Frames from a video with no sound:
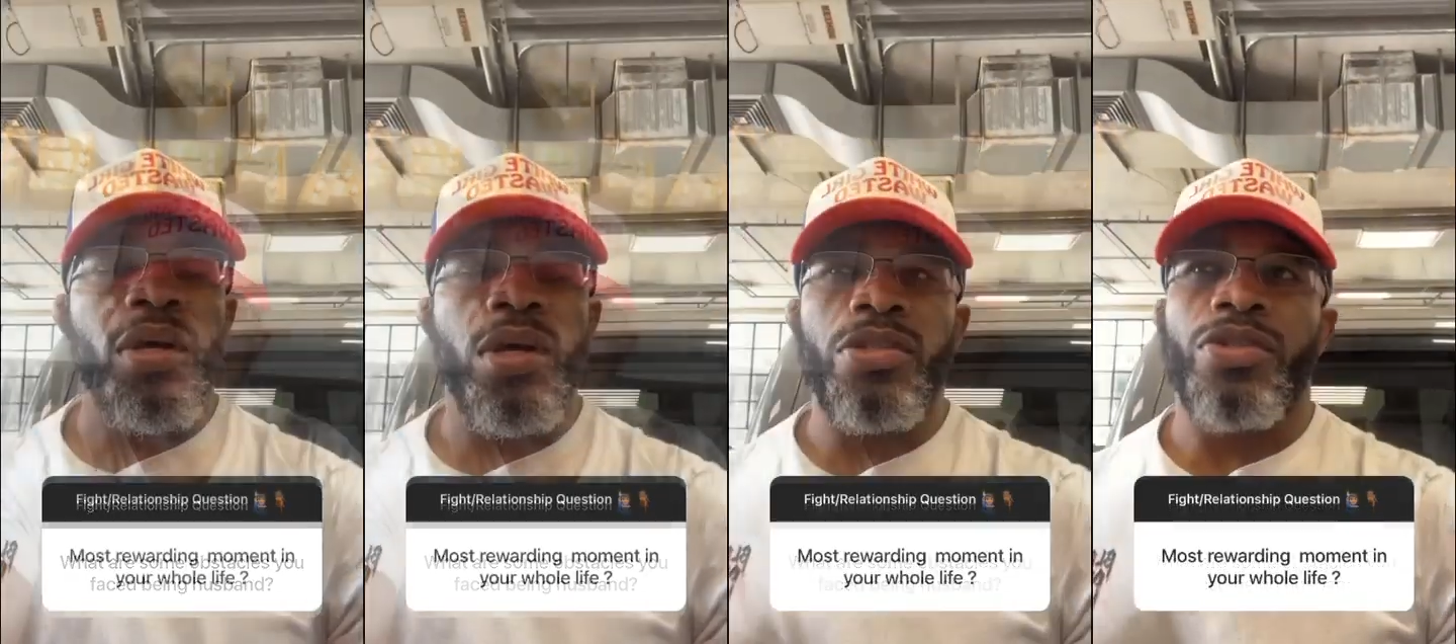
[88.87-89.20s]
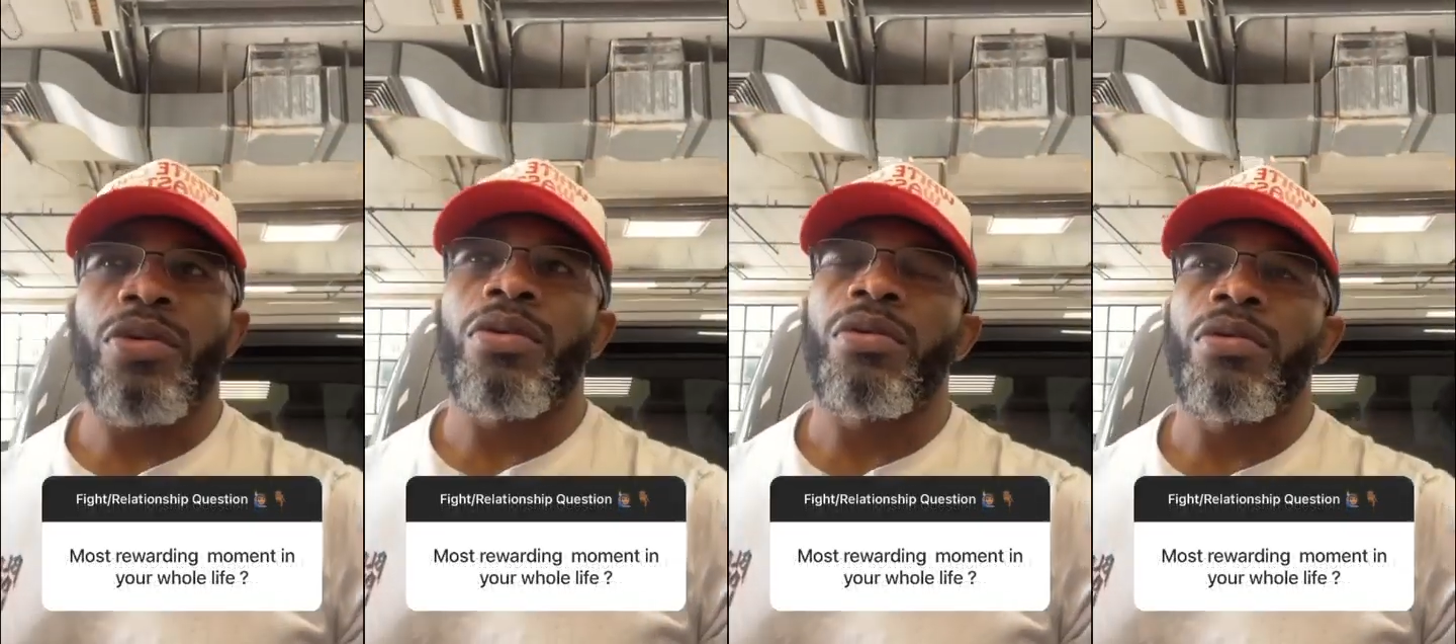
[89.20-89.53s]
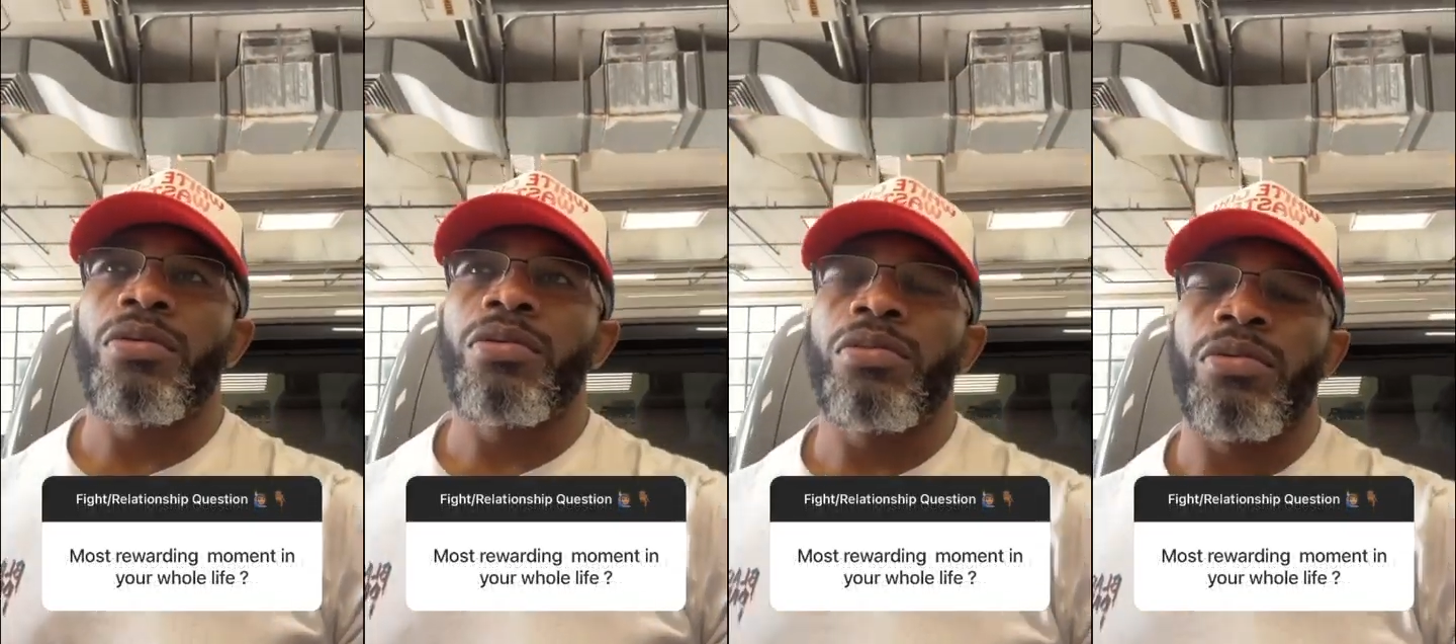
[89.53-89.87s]

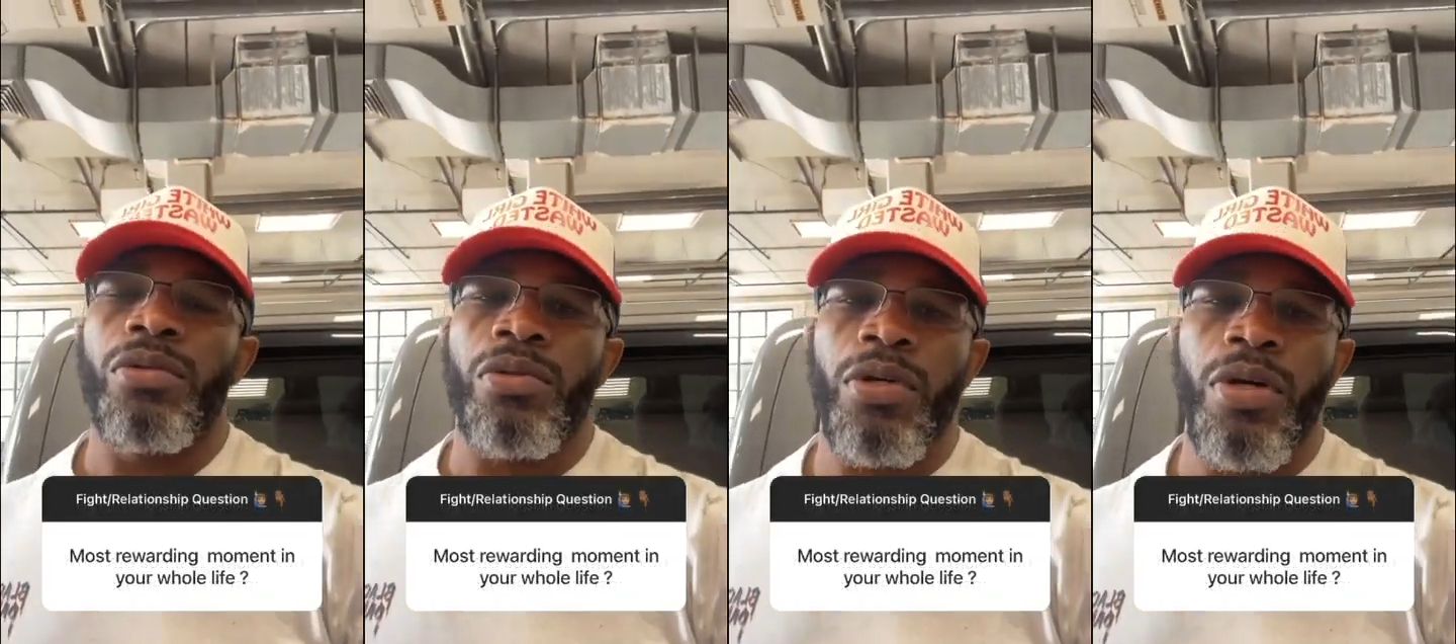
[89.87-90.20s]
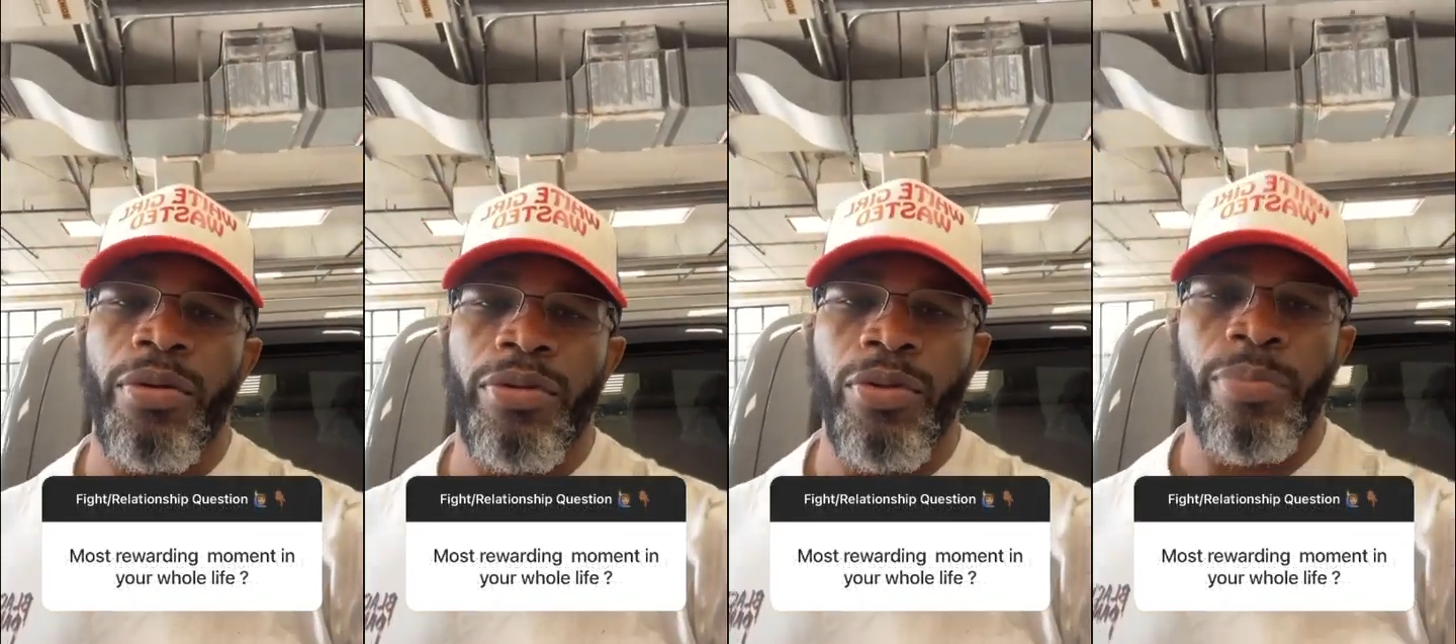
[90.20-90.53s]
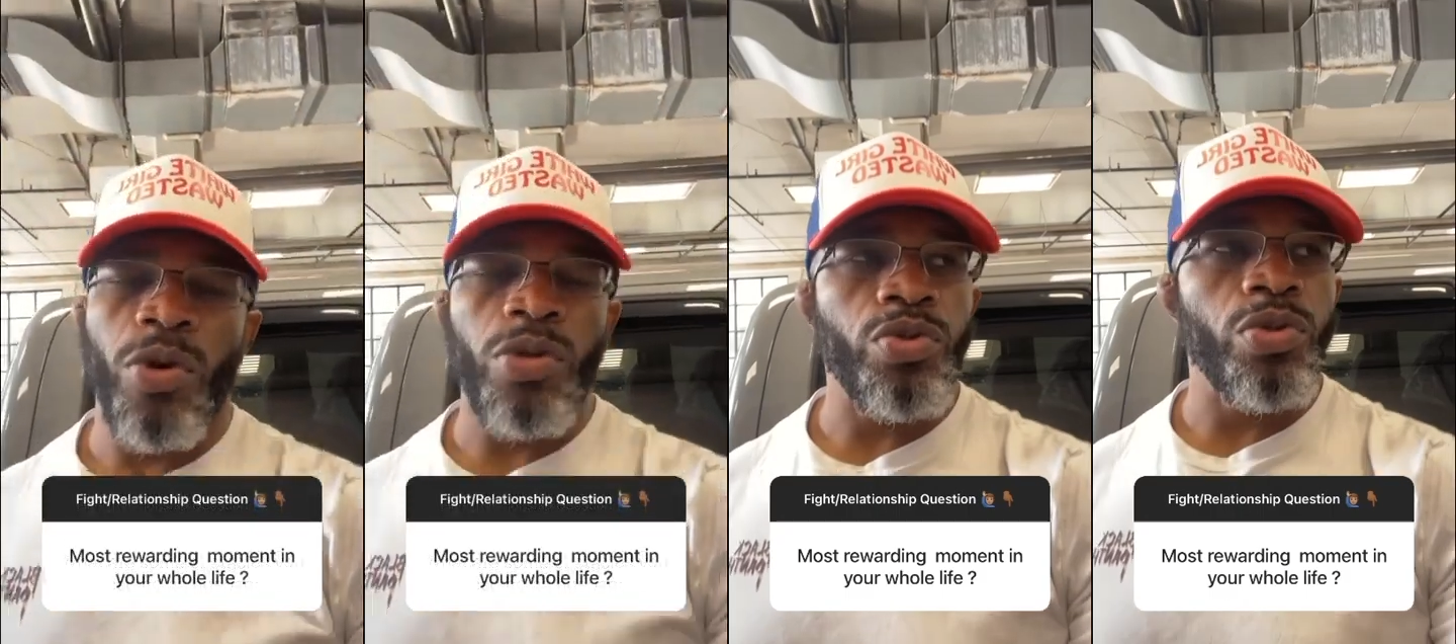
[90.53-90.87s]
So, the
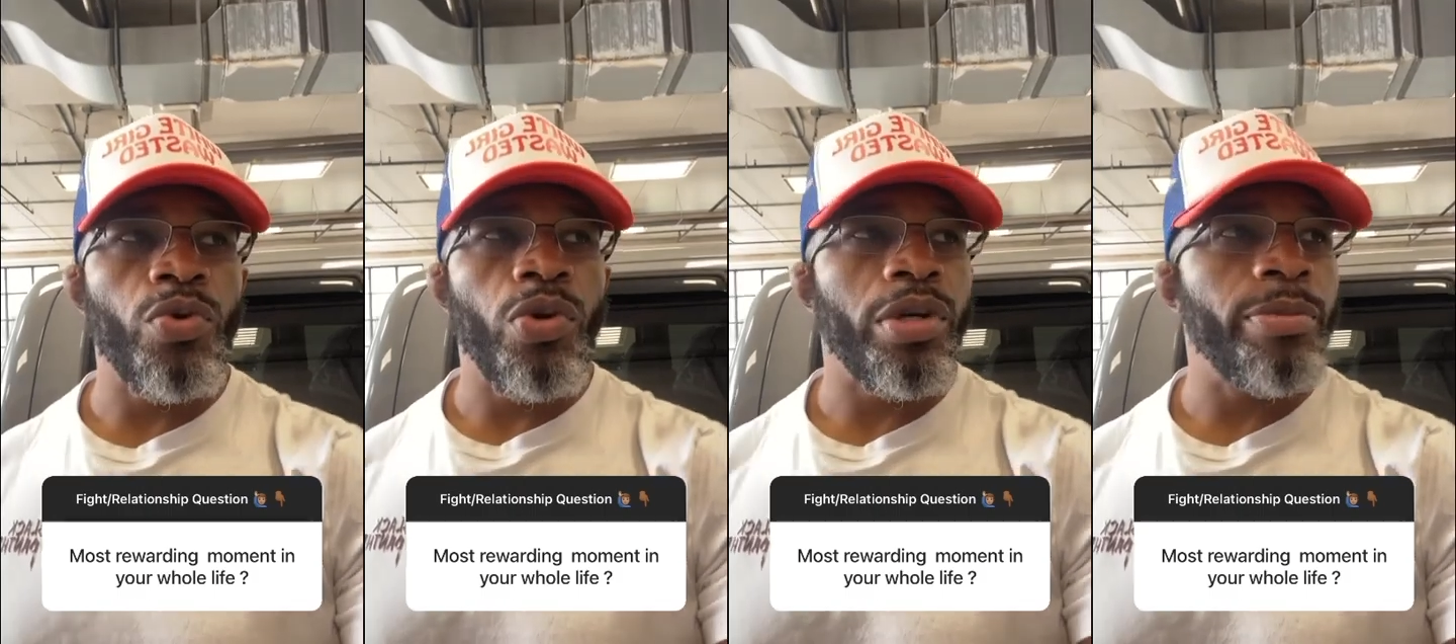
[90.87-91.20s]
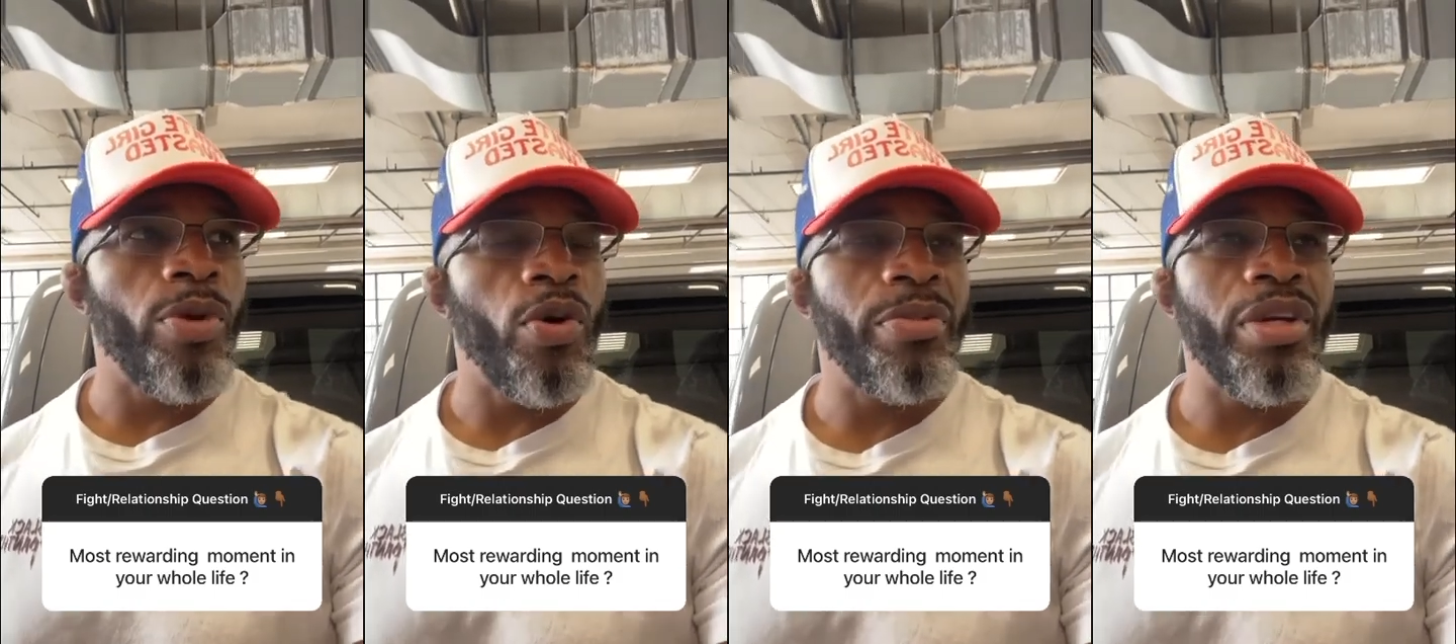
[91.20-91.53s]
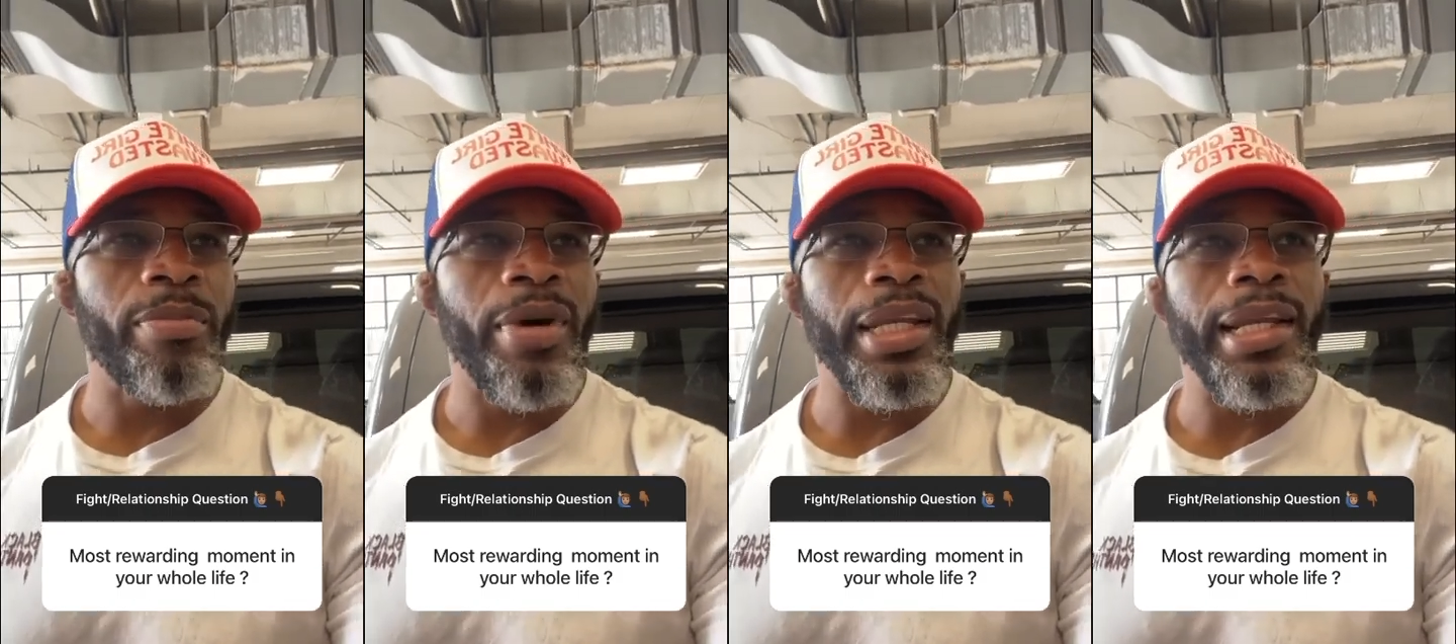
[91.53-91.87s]
most rewarding moment
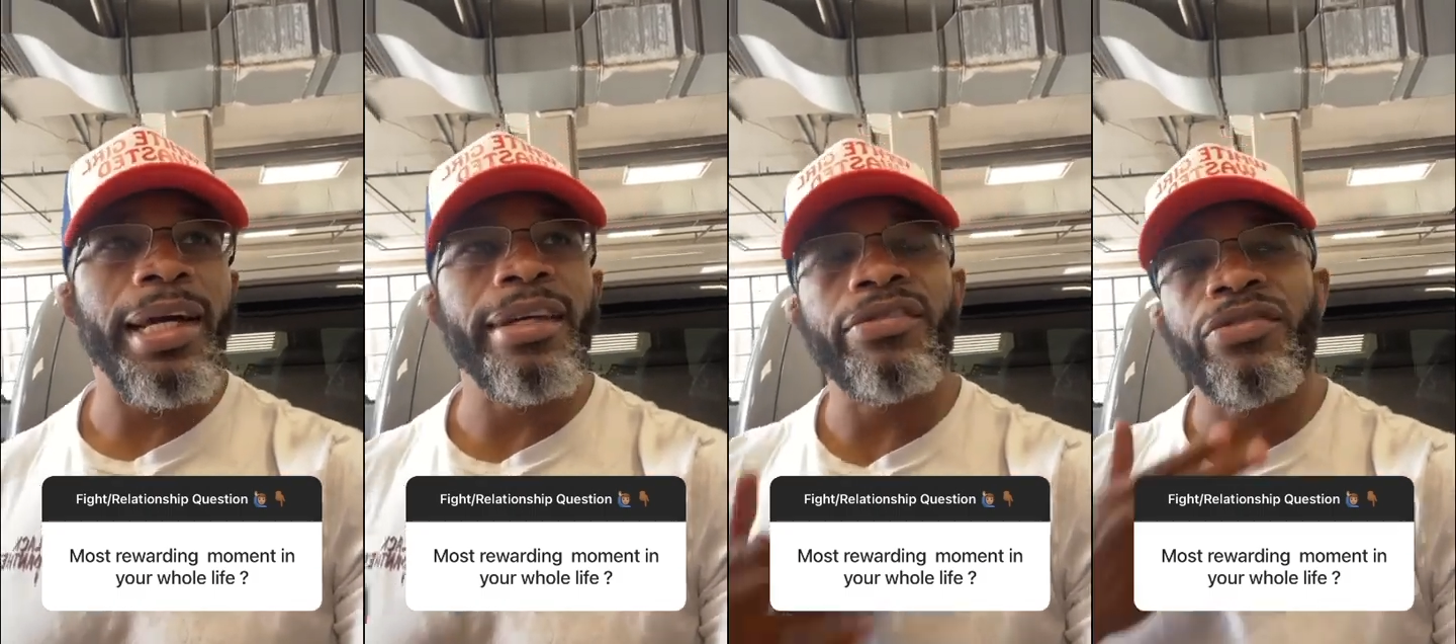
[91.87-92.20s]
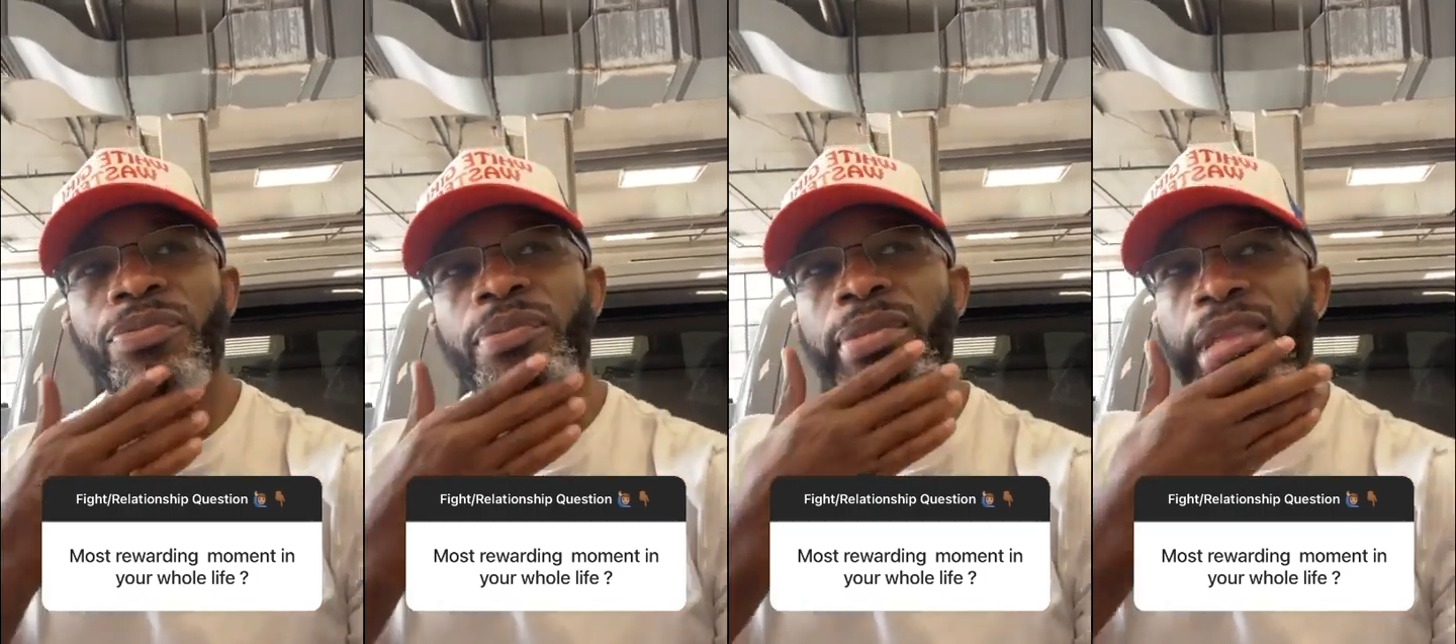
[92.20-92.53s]
of my life,